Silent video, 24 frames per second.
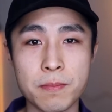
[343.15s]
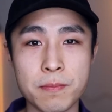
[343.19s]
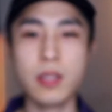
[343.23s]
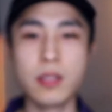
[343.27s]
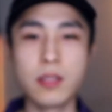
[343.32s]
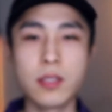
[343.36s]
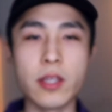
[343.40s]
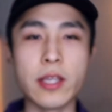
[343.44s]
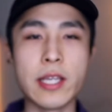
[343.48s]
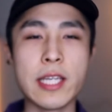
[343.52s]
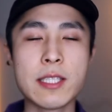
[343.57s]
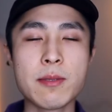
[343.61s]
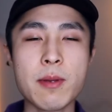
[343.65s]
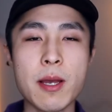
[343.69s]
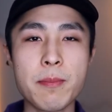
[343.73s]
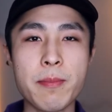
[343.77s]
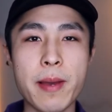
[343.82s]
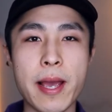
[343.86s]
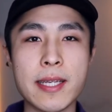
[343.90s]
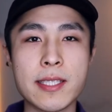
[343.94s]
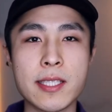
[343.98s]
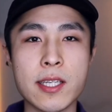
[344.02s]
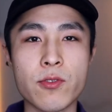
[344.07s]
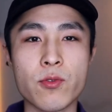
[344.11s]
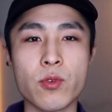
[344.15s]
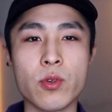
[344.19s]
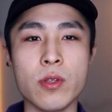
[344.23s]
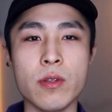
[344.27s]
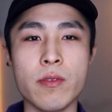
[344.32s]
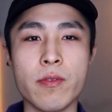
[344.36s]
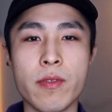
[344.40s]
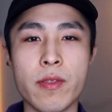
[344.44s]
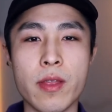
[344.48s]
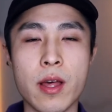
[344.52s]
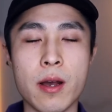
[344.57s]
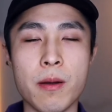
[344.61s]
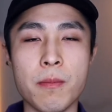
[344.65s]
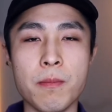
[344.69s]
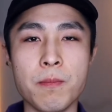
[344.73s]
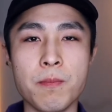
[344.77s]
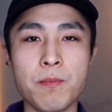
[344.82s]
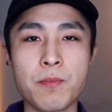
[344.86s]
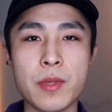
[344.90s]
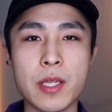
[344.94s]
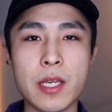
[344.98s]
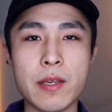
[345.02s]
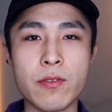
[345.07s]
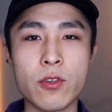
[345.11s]
So here's my basic rule of thumb.
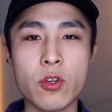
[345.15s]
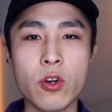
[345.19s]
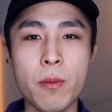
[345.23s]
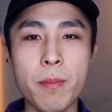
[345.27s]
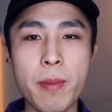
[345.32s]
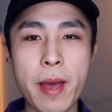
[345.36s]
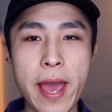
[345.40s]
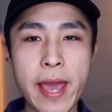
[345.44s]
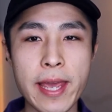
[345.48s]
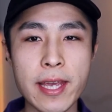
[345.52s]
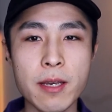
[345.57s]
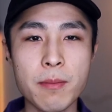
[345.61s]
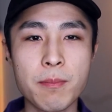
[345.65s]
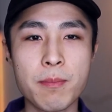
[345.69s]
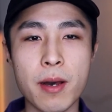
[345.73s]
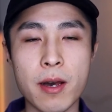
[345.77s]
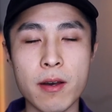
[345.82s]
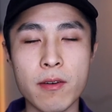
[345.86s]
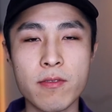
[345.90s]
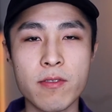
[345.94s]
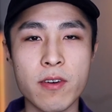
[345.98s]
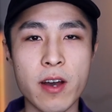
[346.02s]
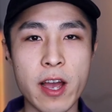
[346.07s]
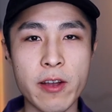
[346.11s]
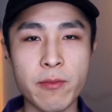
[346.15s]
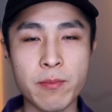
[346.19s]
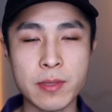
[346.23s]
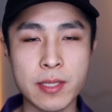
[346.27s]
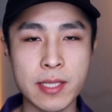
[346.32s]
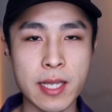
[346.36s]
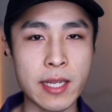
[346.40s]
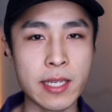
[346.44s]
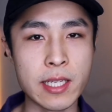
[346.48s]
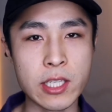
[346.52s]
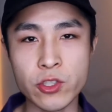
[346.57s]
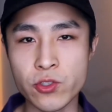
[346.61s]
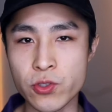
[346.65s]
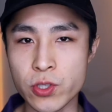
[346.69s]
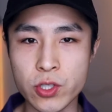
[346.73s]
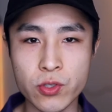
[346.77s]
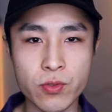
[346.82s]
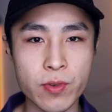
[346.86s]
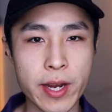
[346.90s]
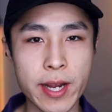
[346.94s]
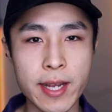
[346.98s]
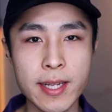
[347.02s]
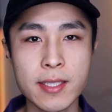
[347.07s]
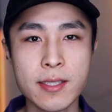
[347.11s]
If you're paying above 5% interest
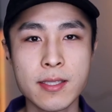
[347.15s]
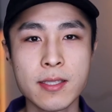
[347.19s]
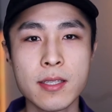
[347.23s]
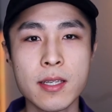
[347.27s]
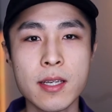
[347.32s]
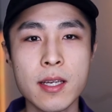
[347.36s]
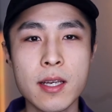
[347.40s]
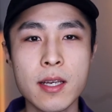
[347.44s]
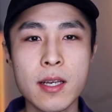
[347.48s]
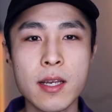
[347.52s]
rates,